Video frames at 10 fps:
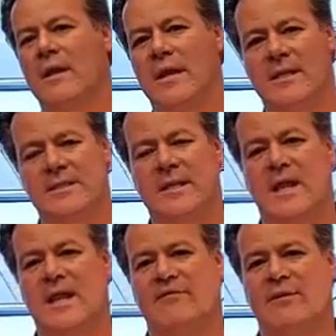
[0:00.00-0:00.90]
it does
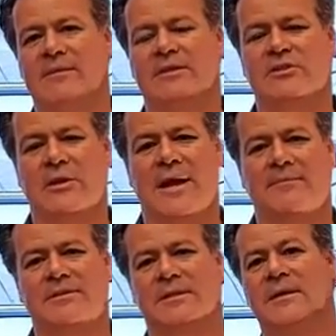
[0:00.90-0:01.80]
not have limit
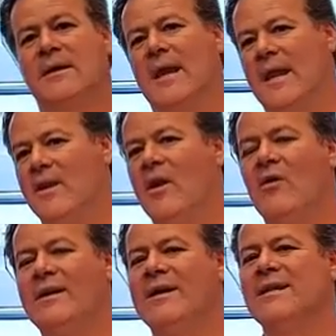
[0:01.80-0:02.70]
straps. And
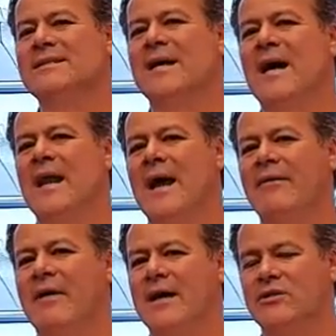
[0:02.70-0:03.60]
no, it does not
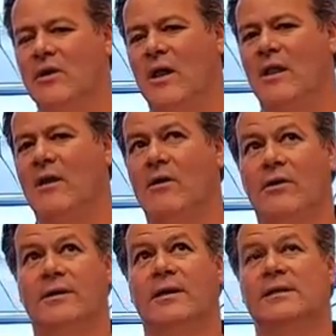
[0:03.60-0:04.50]
have hydraulic,
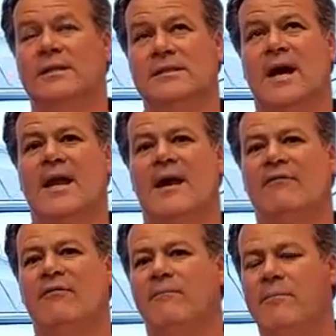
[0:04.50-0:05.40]
or it does not
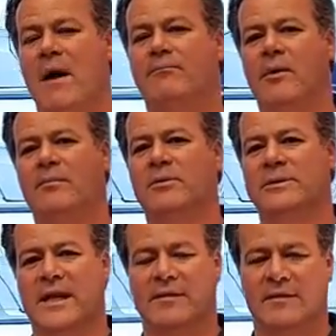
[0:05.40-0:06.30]
have bump
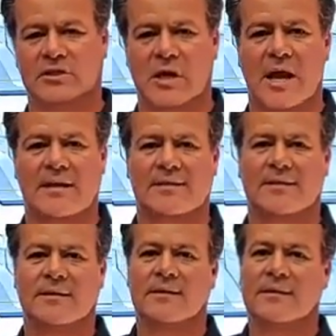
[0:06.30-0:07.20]
rubbers in the
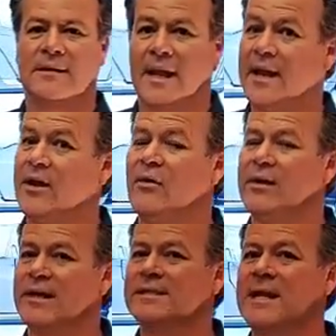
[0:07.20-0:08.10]
shocks. And no, it
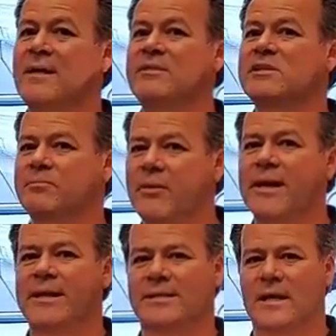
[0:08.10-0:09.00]
doesn't have a spring
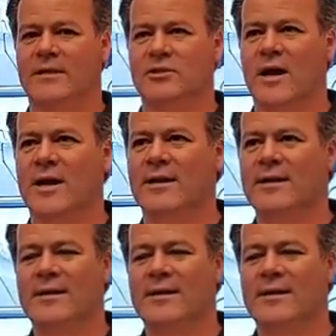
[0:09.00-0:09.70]
inside the shock.